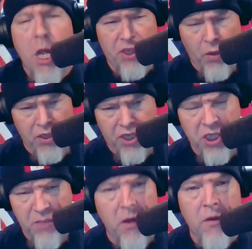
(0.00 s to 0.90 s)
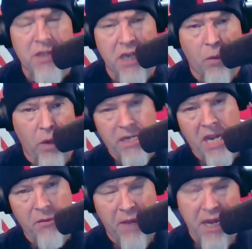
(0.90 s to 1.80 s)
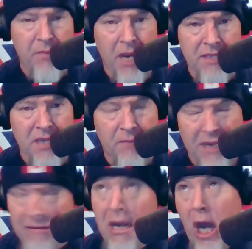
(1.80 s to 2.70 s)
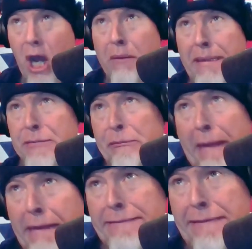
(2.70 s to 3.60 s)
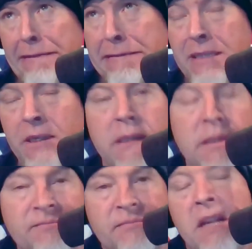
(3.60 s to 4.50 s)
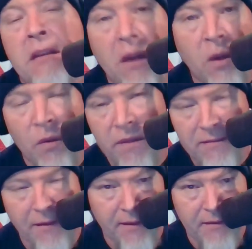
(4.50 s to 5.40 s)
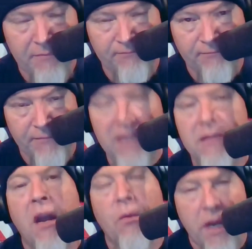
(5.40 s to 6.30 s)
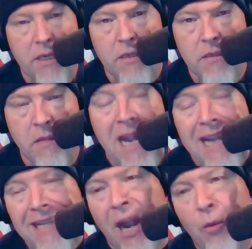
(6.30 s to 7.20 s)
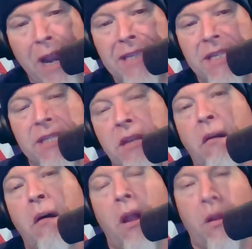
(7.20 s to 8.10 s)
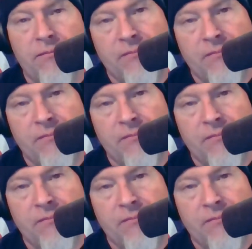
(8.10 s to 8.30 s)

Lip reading: It's always a conspiracy. A white guy with money buys something. Oh, it's racist. No, it's not. It's not racist. Not racist at all.